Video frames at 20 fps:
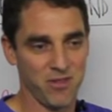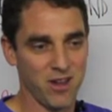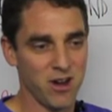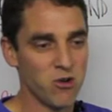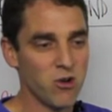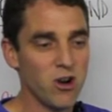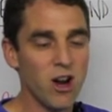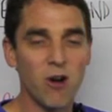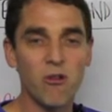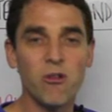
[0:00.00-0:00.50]

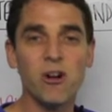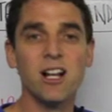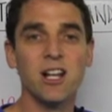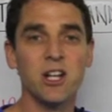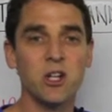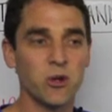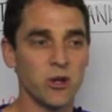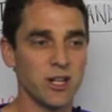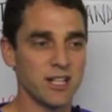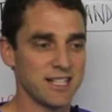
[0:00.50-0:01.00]
a really
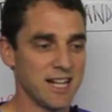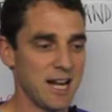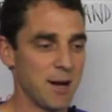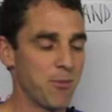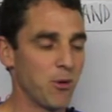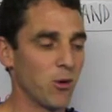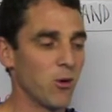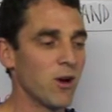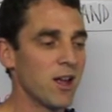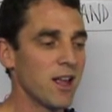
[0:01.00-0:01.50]
good
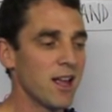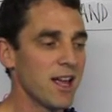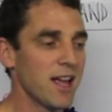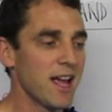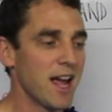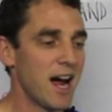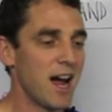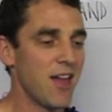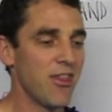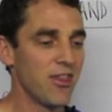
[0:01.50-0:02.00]
example,
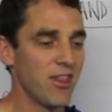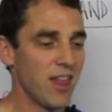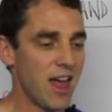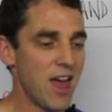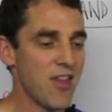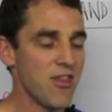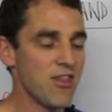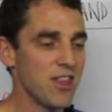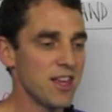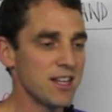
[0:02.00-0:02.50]

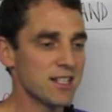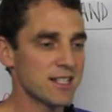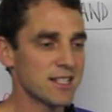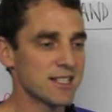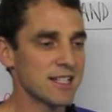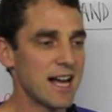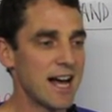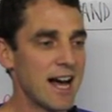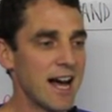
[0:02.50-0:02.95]
and this